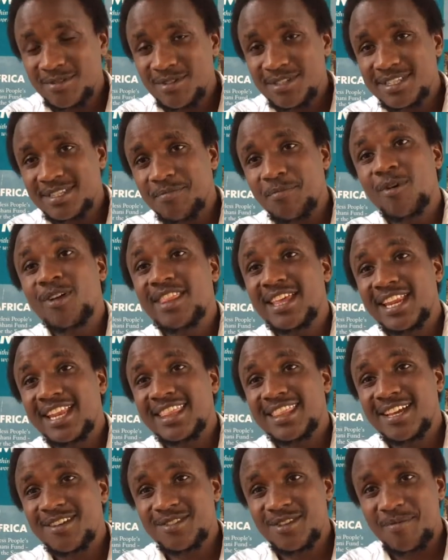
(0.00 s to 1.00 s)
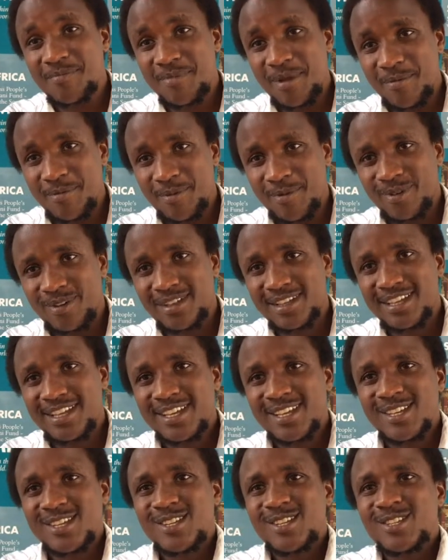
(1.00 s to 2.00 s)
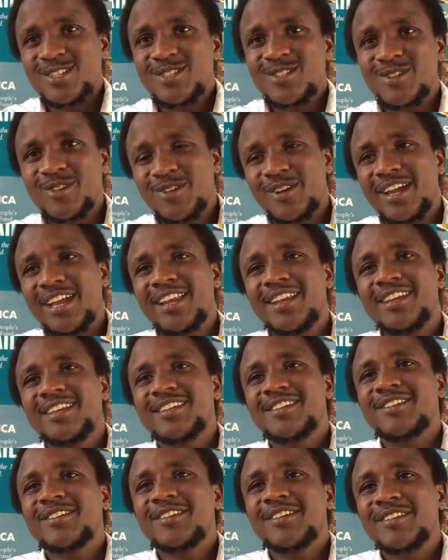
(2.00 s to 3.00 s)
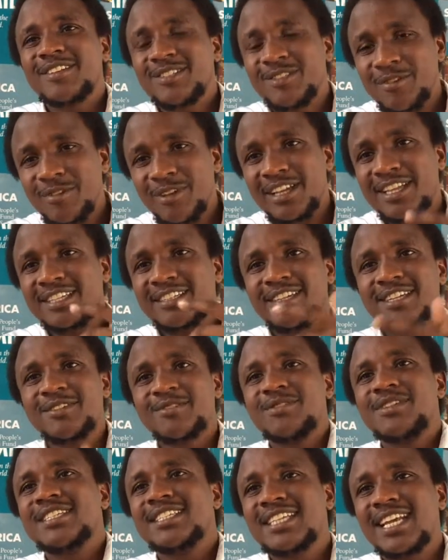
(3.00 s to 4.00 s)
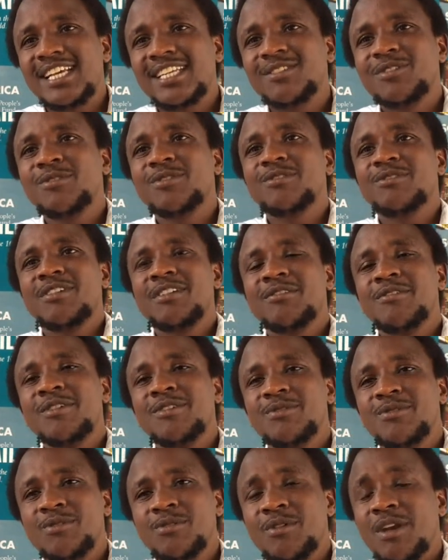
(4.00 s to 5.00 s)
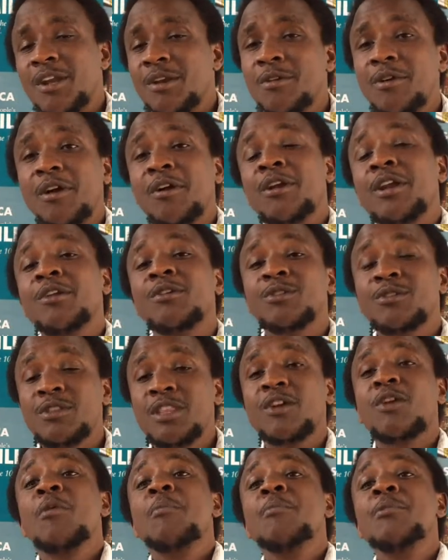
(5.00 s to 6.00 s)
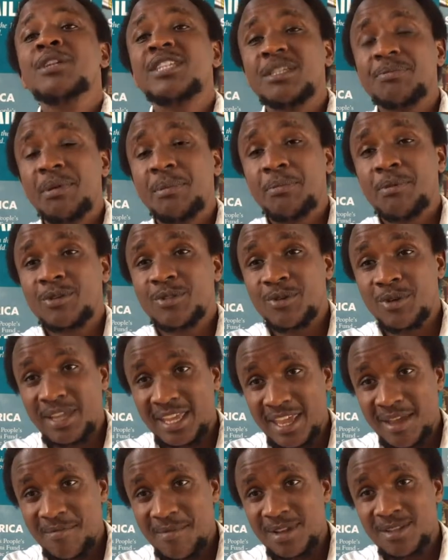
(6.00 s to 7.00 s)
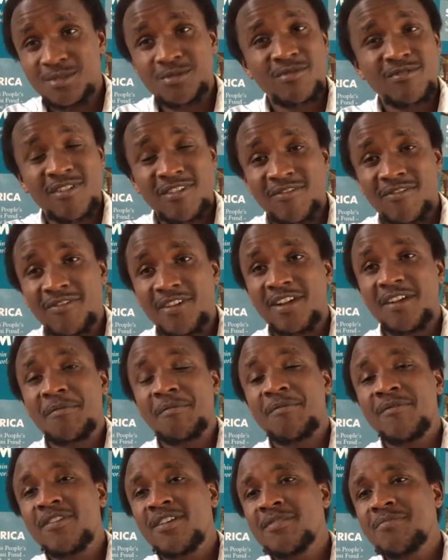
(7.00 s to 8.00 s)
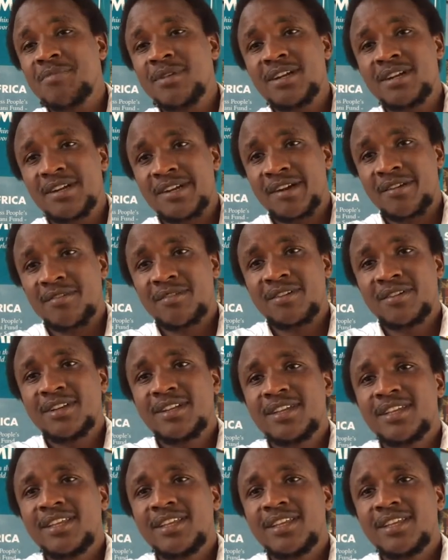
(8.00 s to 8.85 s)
So it's more than 1,000 people. So we are trying to discuss what we are going to do. And also the community people also came in. So we have a very big crowd.